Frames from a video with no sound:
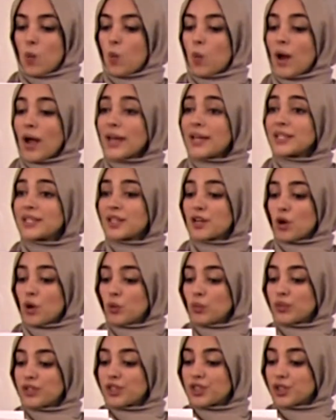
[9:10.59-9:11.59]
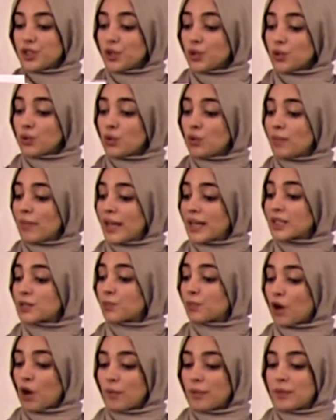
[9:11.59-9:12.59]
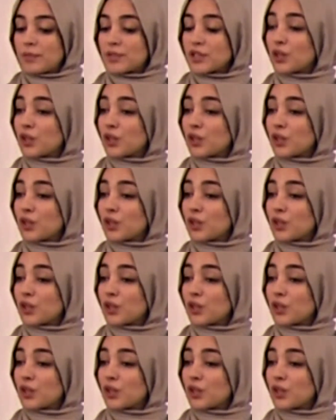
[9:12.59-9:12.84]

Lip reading: "Why is it always you who makes problems